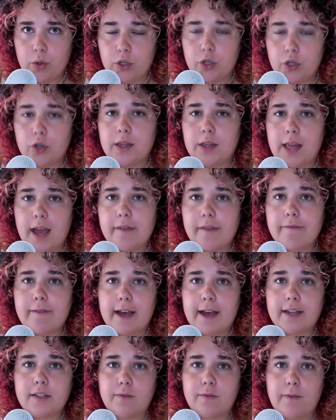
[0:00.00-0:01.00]
Your life
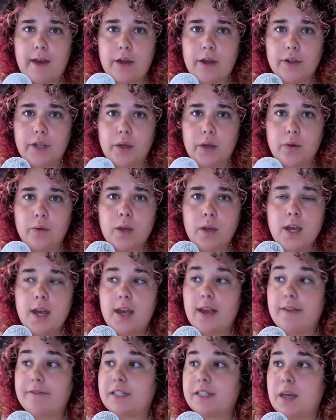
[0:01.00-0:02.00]
has value.
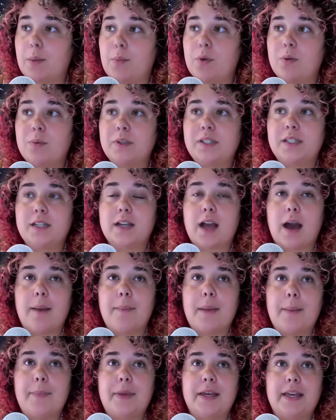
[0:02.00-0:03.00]
If someone was to
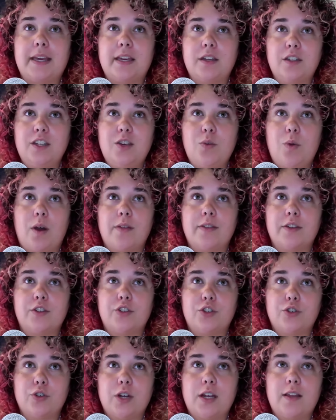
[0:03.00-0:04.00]
come up and kill you on the
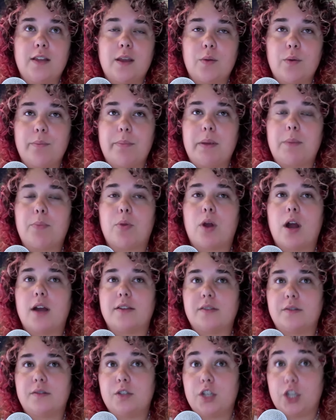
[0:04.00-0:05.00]
street, they would be
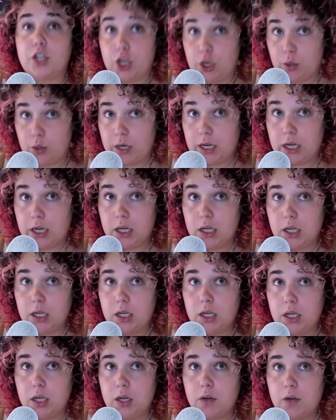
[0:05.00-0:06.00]
prosecuted
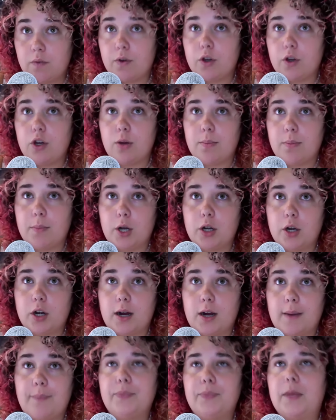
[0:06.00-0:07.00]
for your
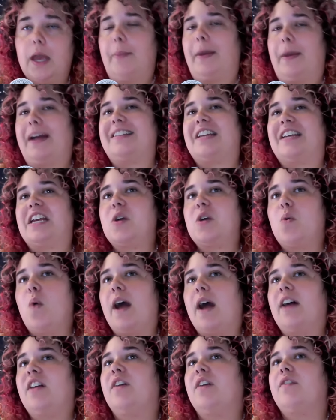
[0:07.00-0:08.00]
murder. It might take a
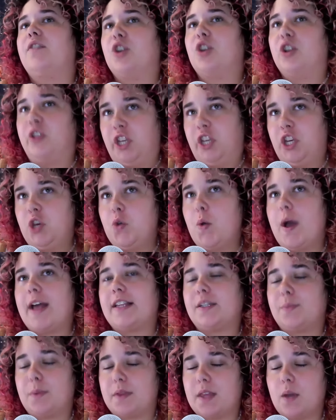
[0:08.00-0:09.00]
while if you're in the
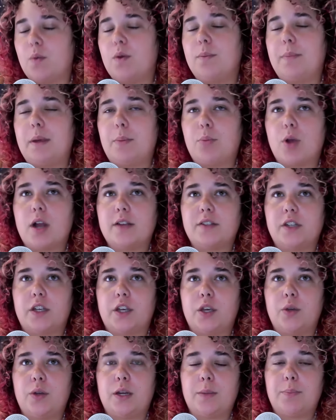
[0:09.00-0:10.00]
US, but they would be
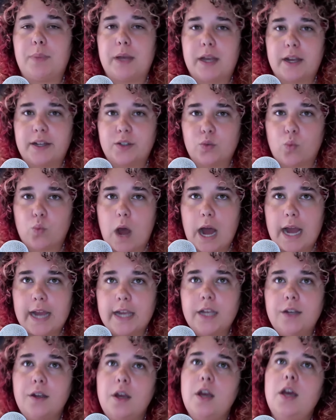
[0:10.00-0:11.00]
prosecuted because
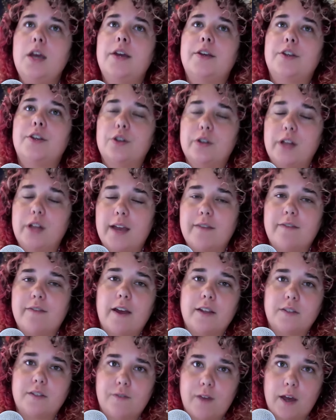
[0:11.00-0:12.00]
why? Your life
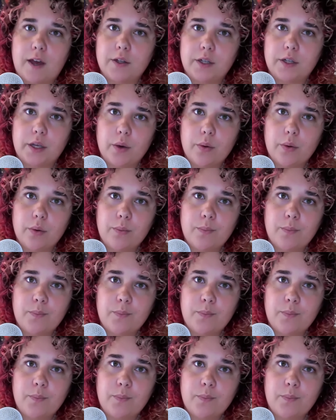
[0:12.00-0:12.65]
has value.